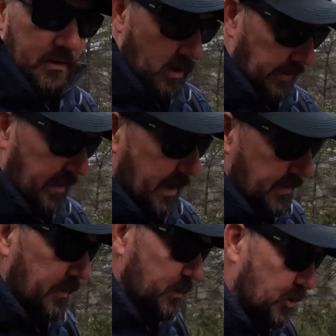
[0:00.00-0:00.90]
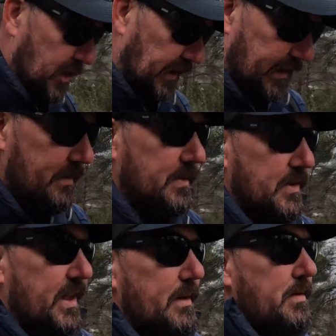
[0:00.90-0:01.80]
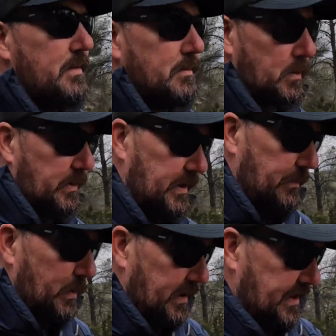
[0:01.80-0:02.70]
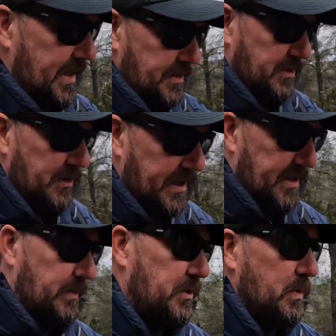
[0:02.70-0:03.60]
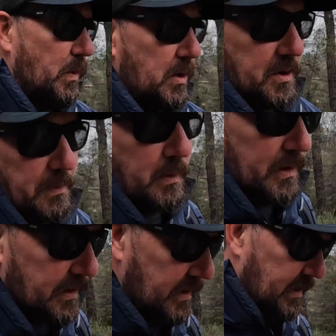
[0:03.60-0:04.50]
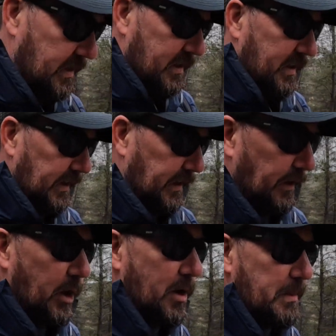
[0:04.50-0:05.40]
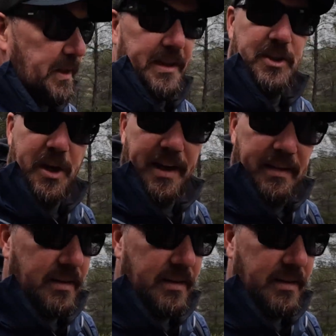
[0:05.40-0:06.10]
overcast and chilly today. But it's Easter Sunday, so we've just walked up to a little hermitage here